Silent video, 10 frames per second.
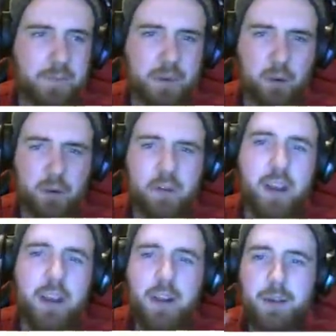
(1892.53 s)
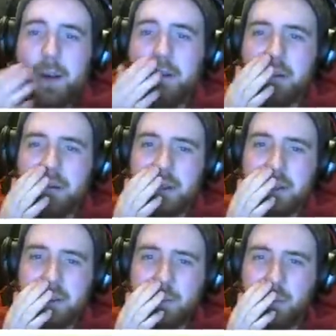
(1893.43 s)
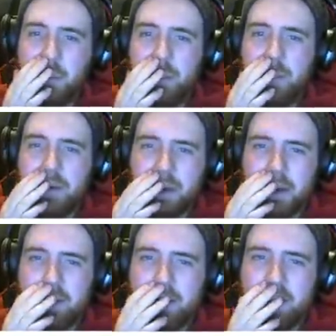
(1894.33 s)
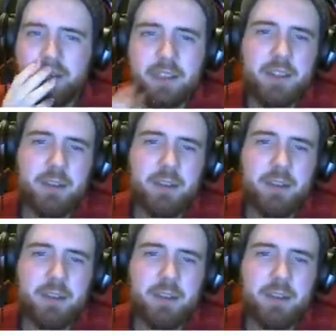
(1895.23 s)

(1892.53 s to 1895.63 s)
Or day in Minecraft, at least. We'll end the session.